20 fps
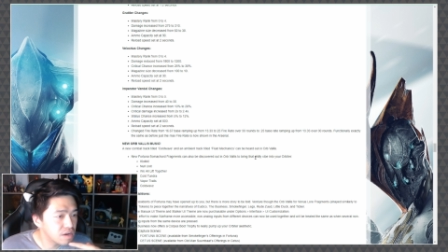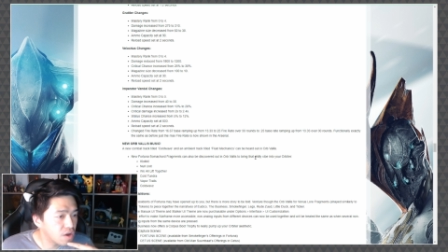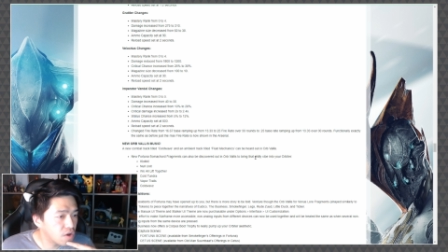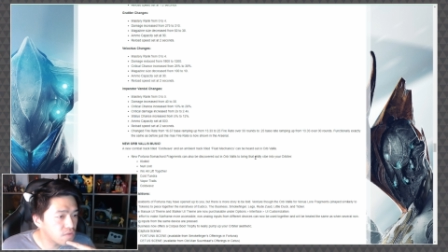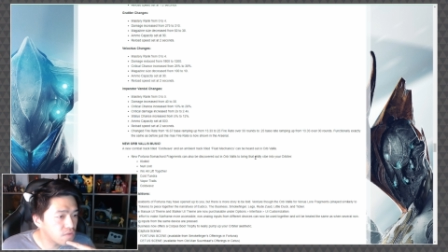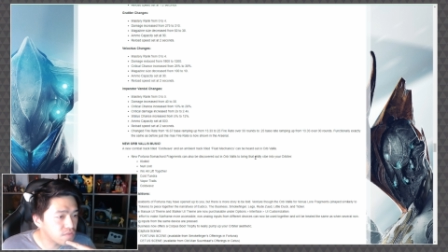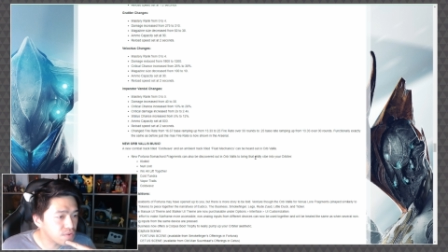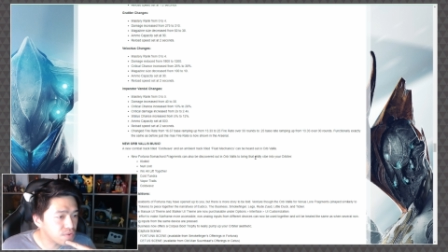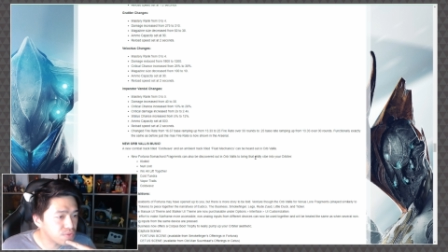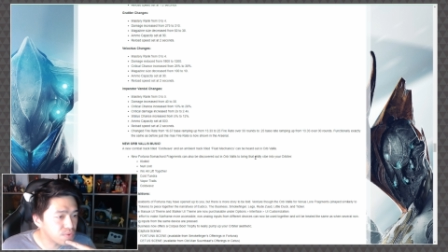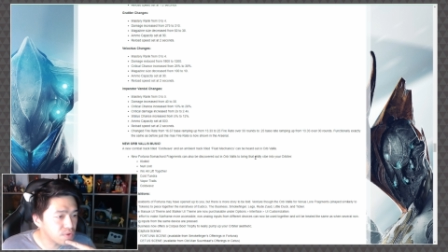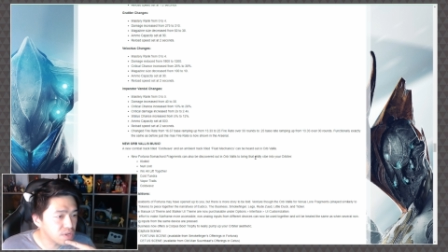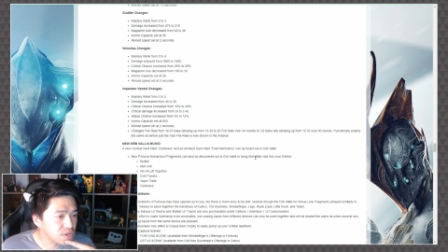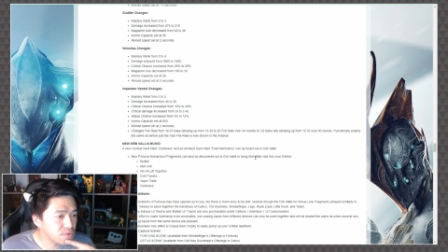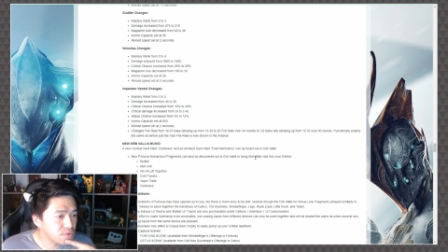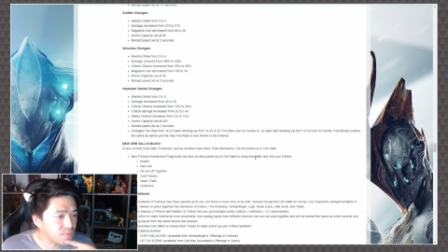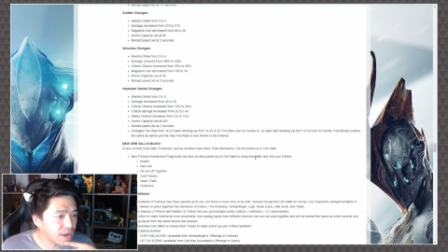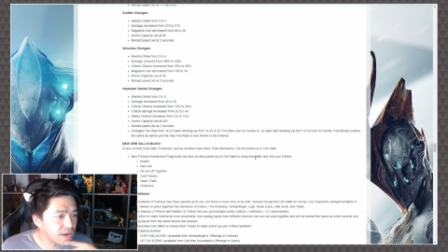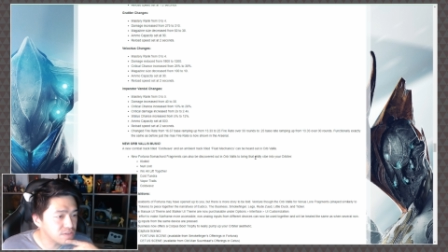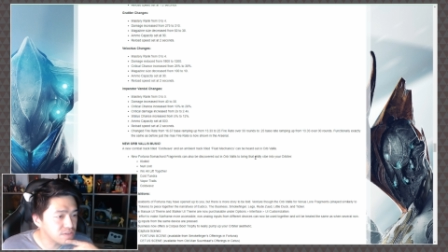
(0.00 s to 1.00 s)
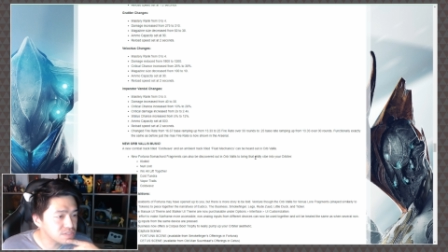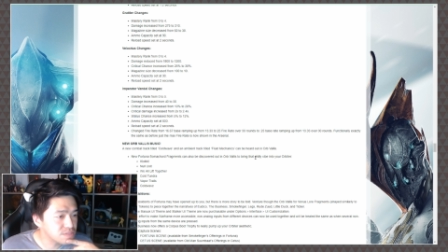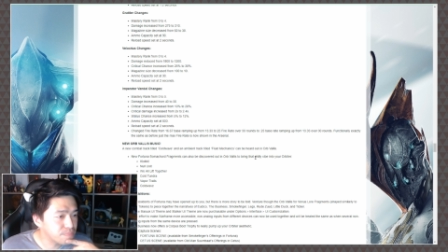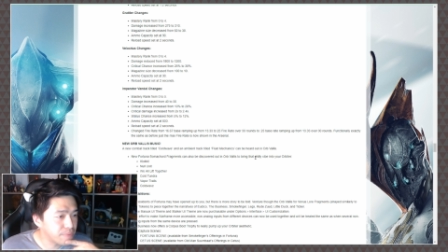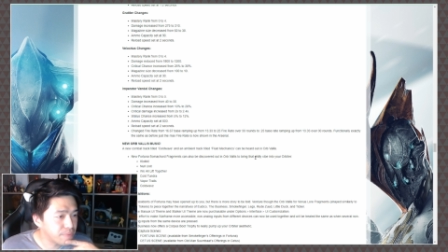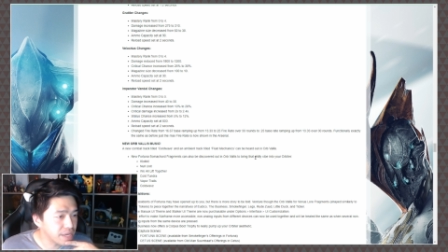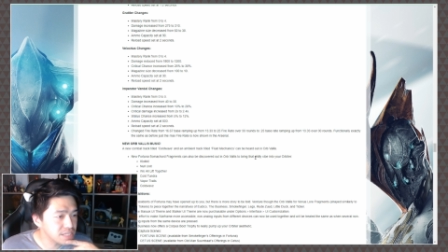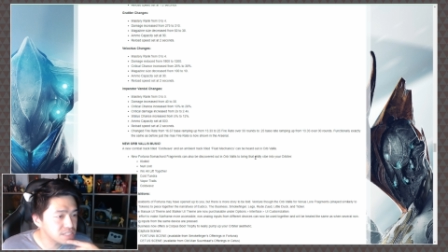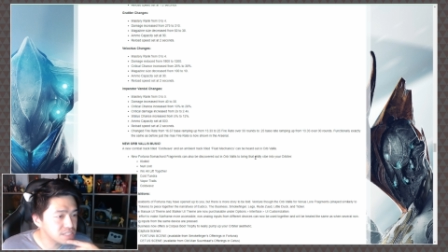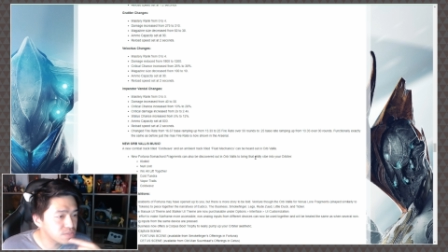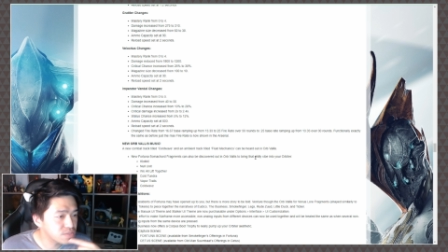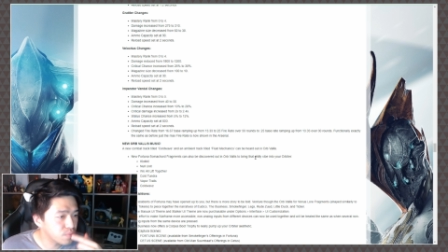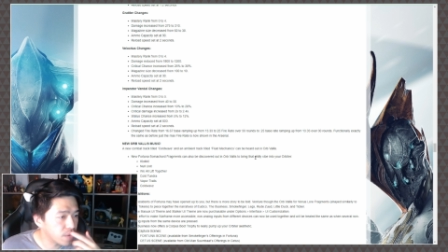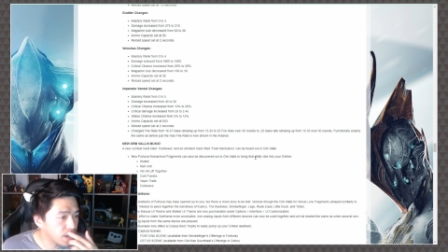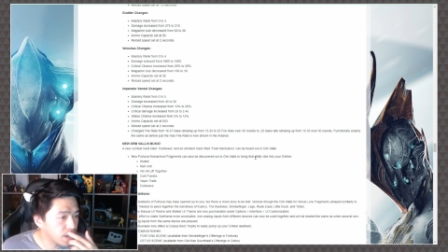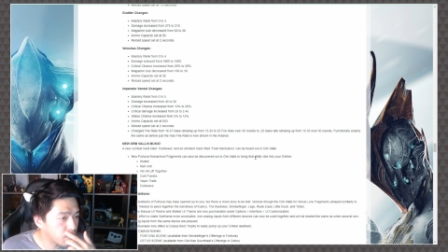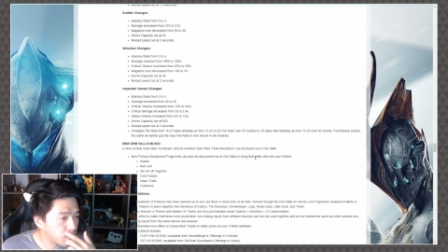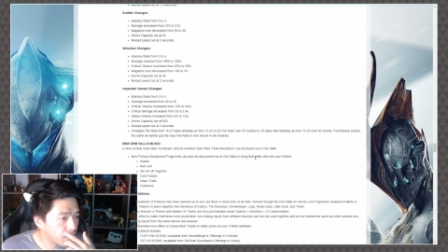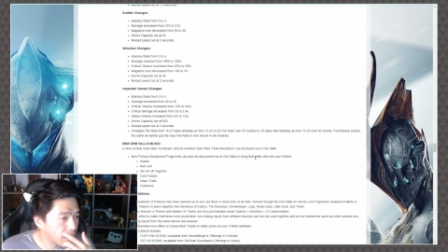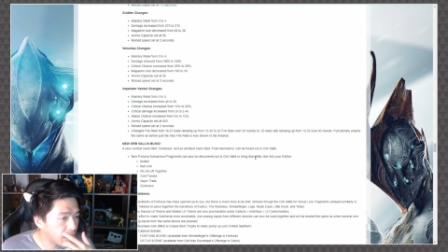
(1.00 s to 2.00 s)
over 30 rounds, base
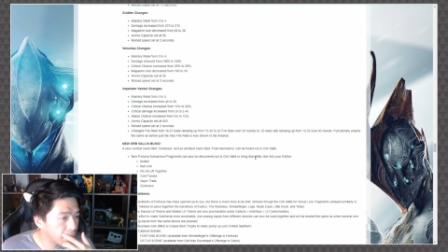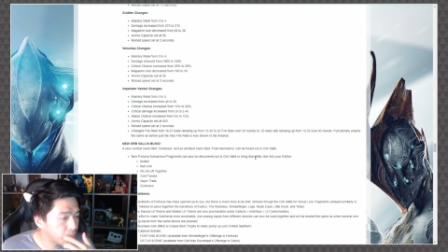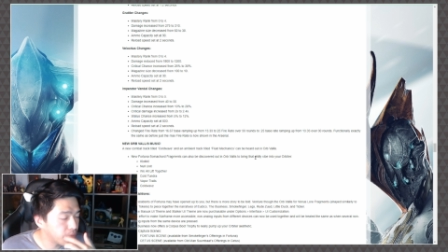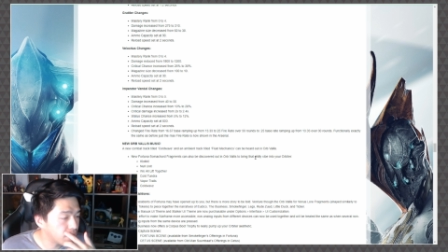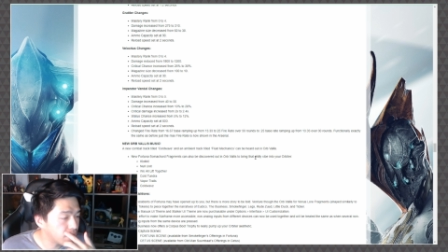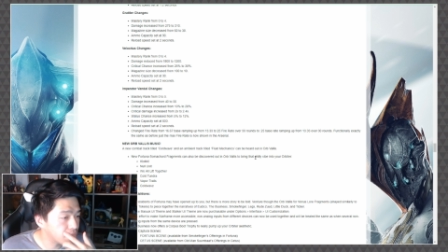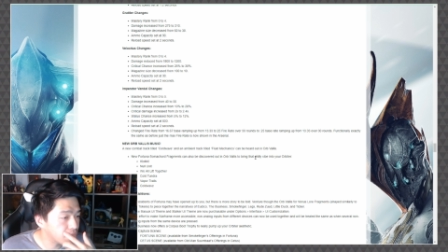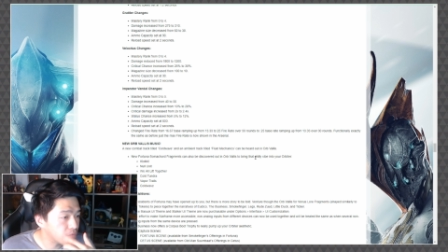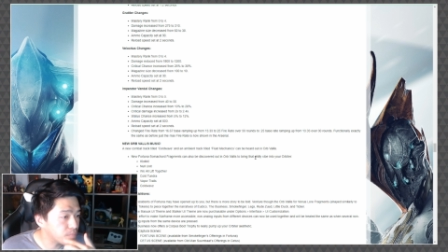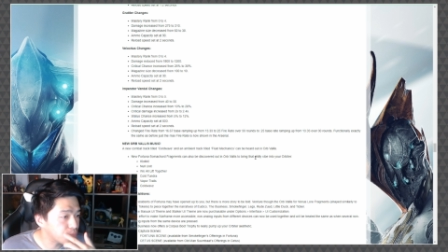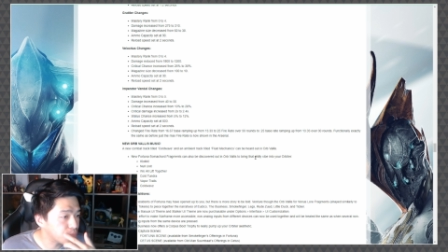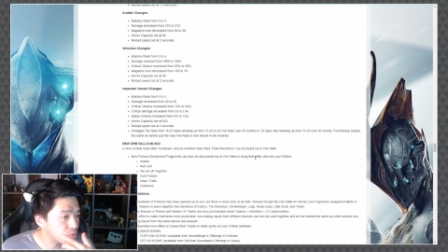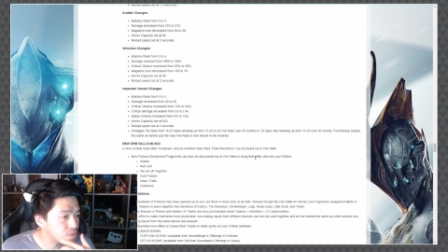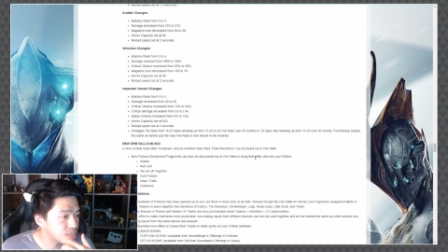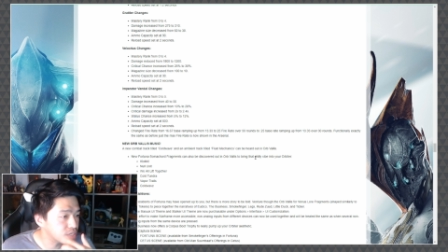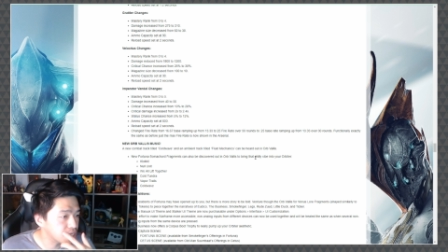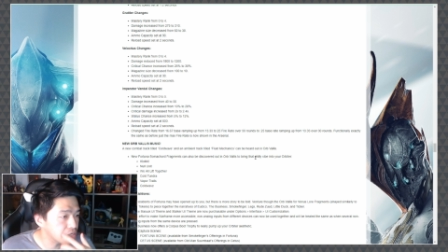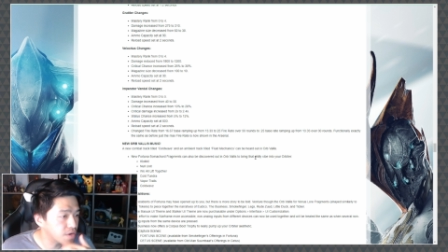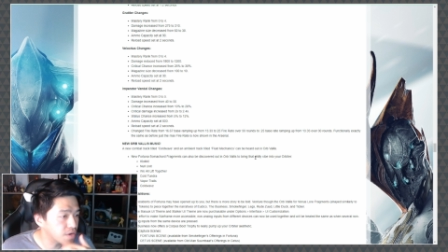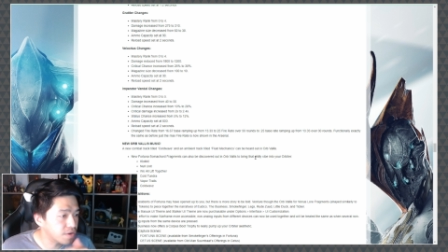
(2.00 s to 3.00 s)
rate ramping from 13.